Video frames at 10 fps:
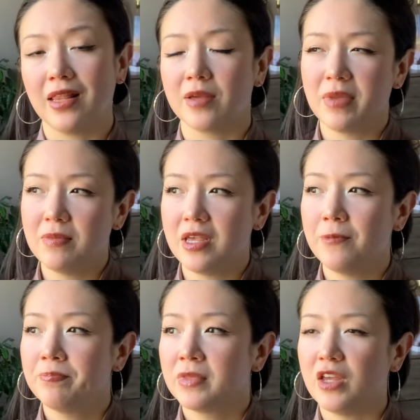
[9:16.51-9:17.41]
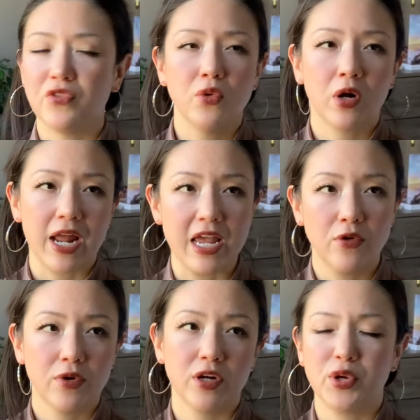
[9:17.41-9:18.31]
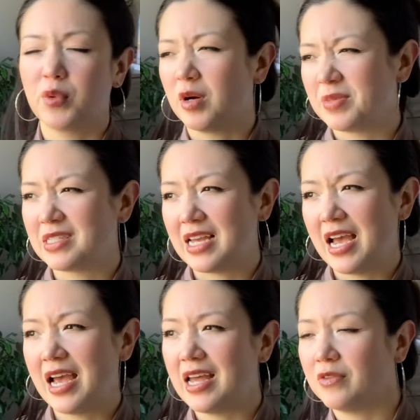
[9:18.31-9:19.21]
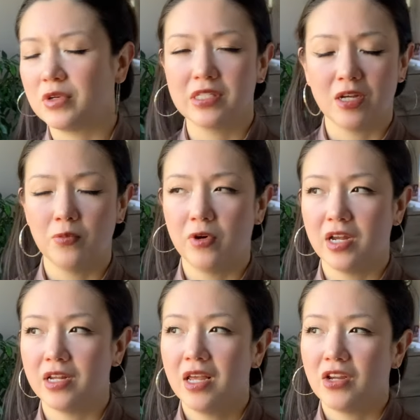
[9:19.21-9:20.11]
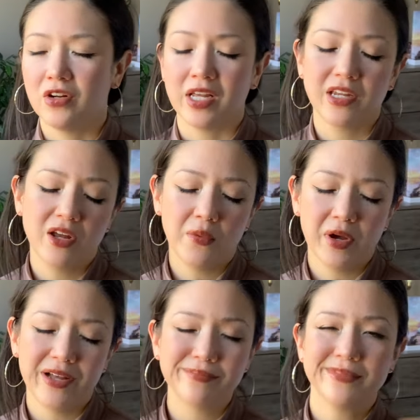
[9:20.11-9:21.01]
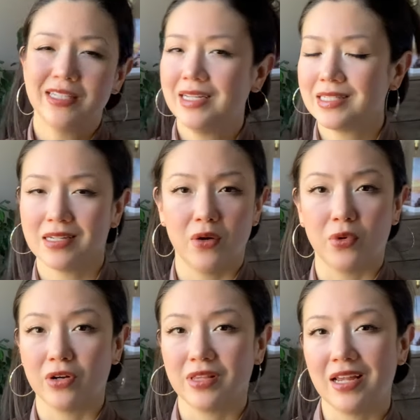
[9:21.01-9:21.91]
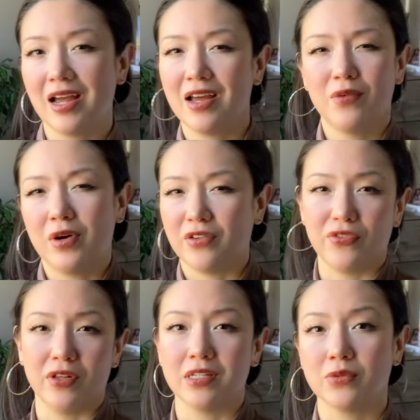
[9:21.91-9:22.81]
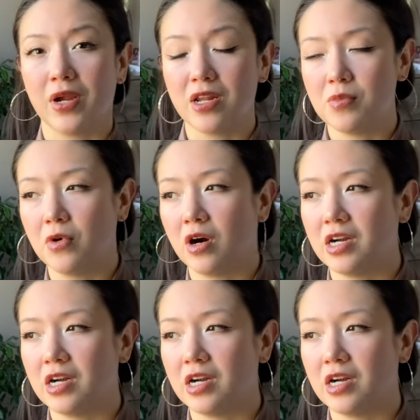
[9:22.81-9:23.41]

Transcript: Like, maybe if you were angry or you were upset with someone, you're like, you know what, it's not worth it, I don't want to feel this way anymore.